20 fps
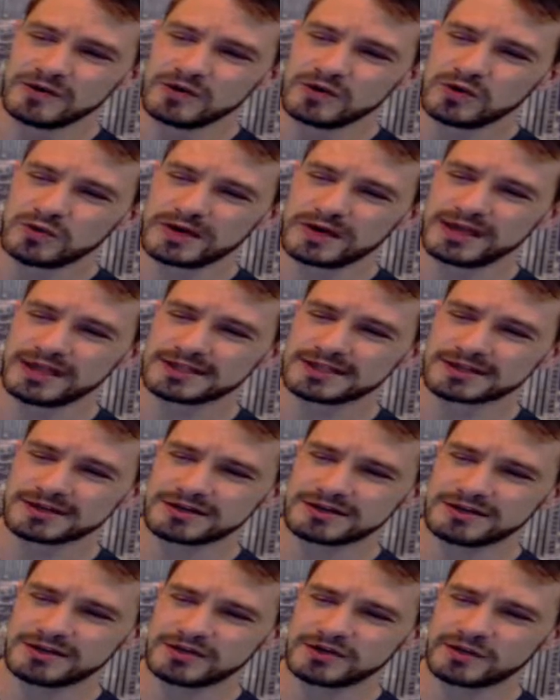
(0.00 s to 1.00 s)
When it gets
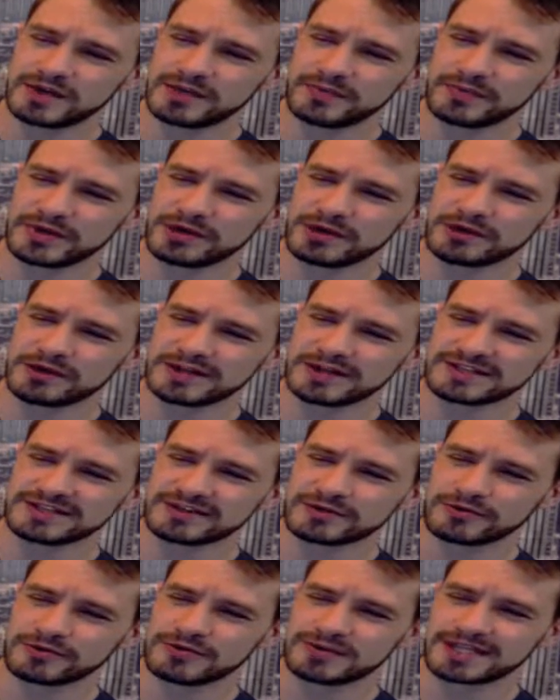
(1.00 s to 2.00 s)
all the way up here at its
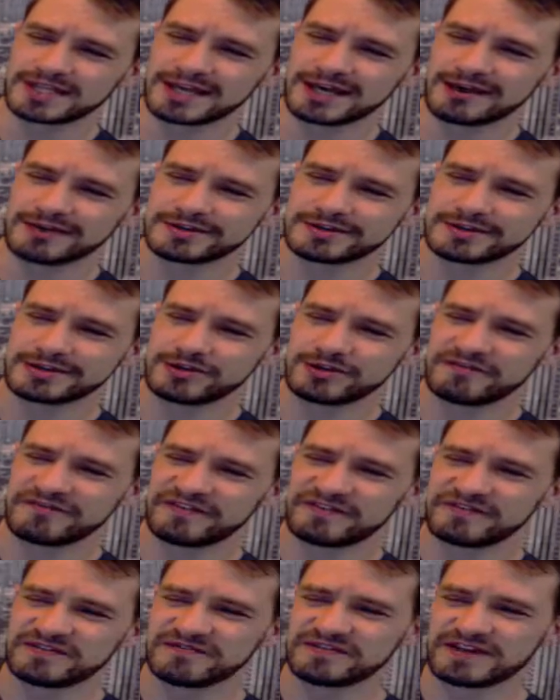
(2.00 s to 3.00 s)
cruising altitude of
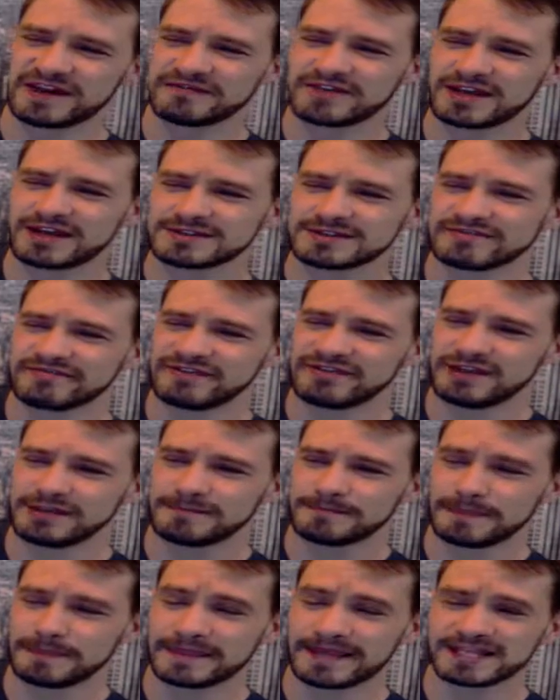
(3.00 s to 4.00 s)
55,000 feet,
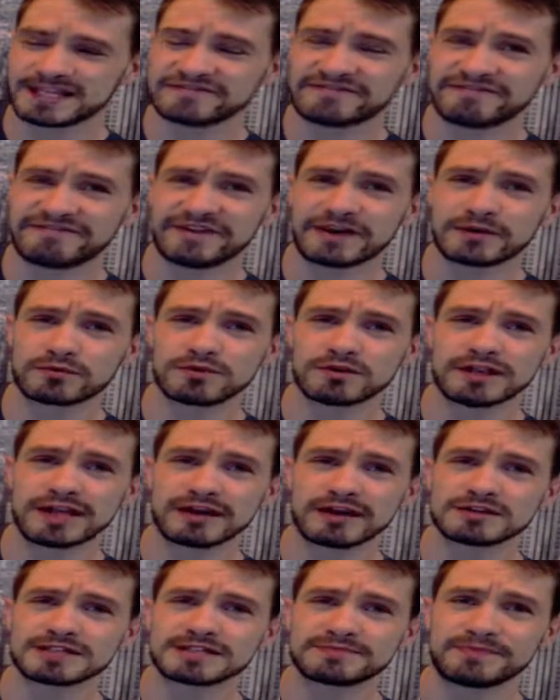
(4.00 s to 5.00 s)
that's federal
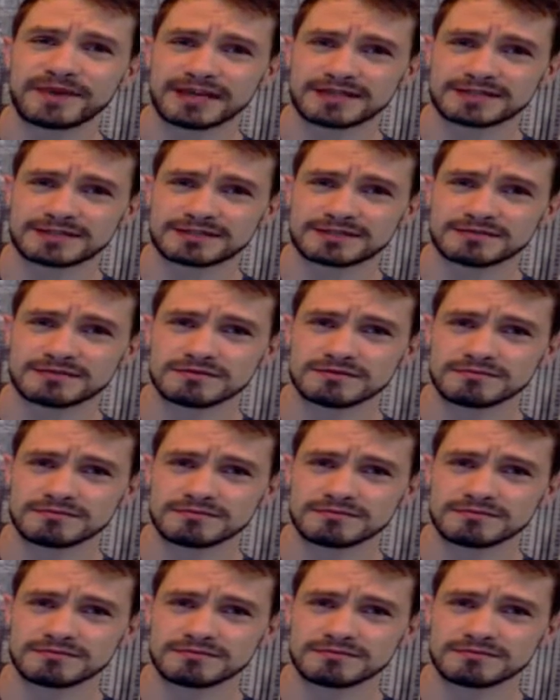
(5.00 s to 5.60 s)
airspace.